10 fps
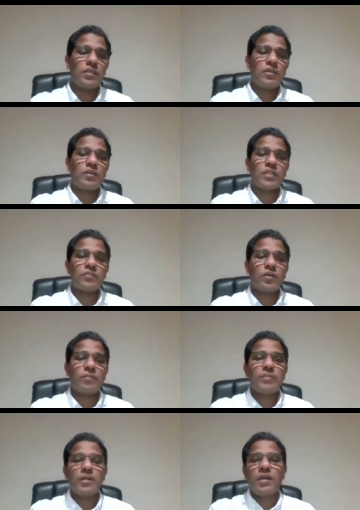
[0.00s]
Okay,
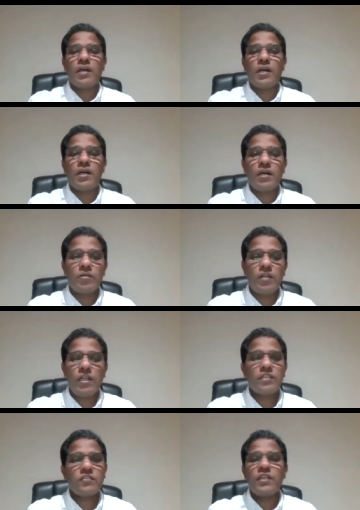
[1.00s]
so uh,
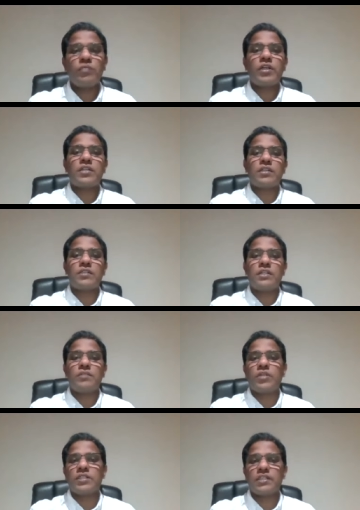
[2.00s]
let us see what are the
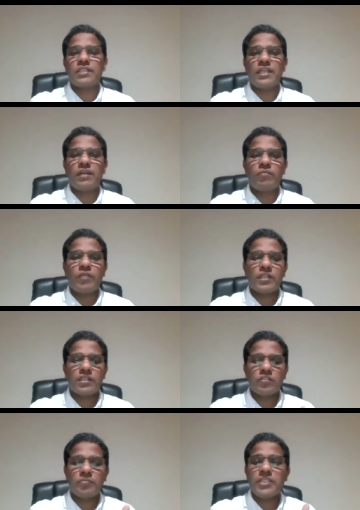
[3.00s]
what are the uh, what are
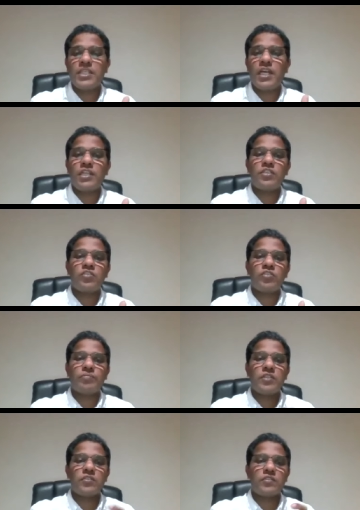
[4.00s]
the specialities of
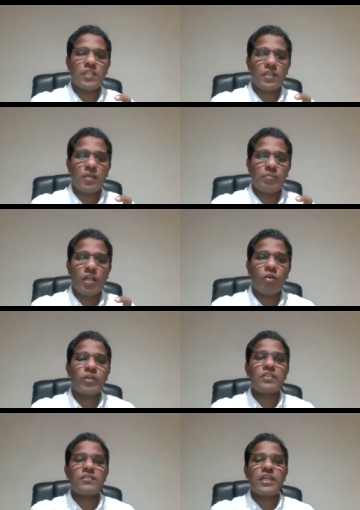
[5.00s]
this uh, I mean,
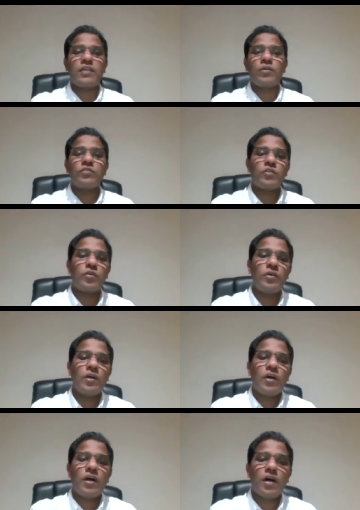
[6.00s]
locust and also
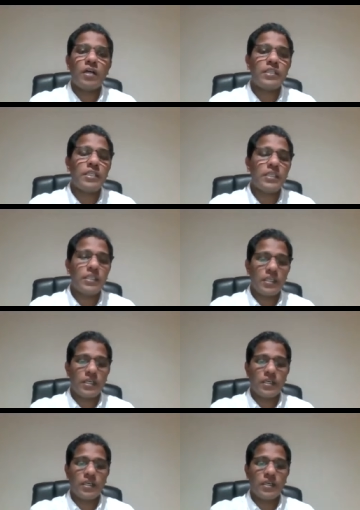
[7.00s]
uh, the
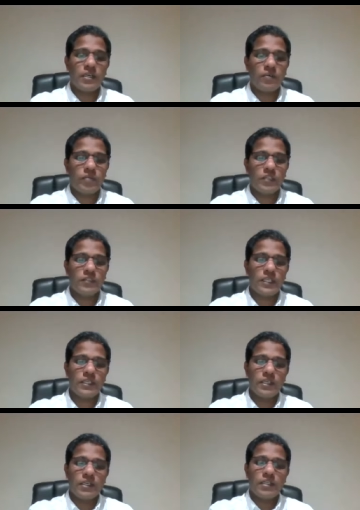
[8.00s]
uh, what is that
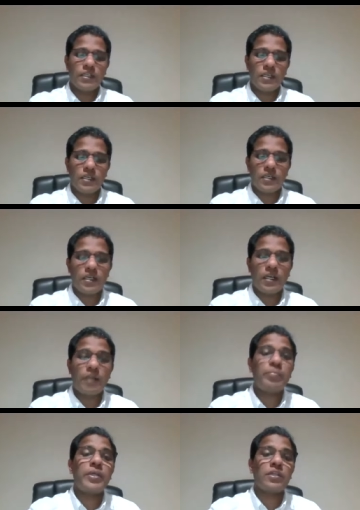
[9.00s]
the
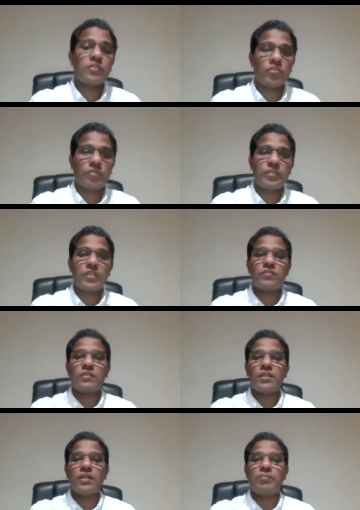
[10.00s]
appearance of these
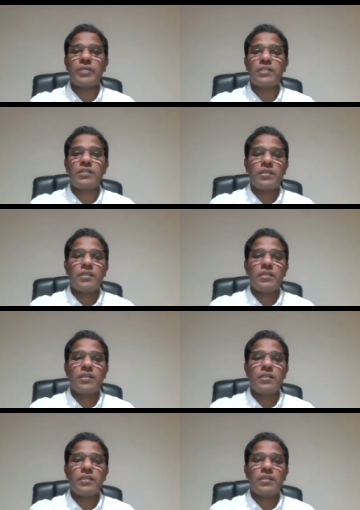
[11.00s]
I mean